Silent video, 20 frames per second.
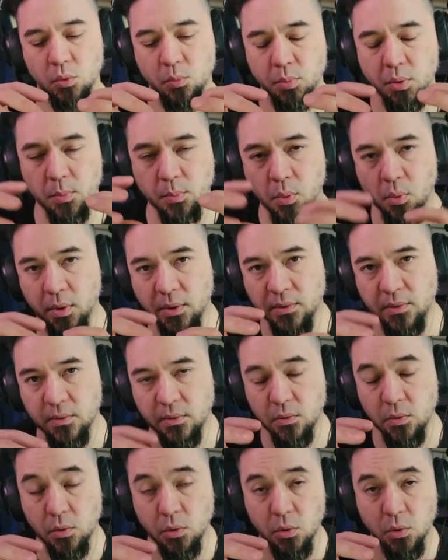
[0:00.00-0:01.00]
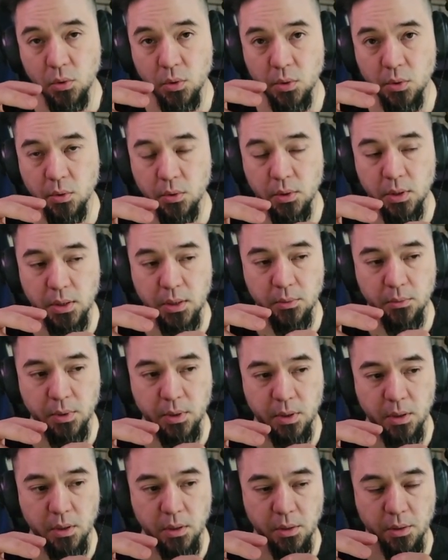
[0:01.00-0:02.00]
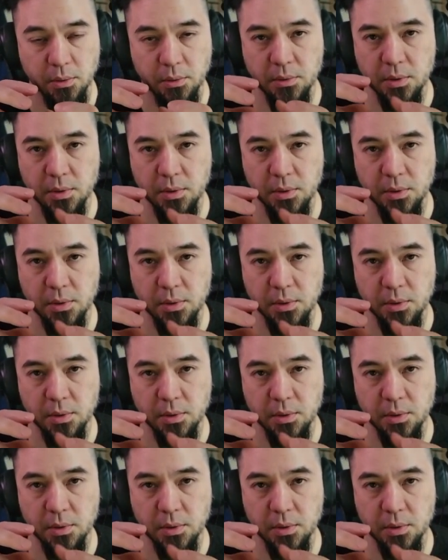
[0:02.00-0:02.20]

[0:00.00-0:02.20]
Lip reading: put points into your little what do you call it,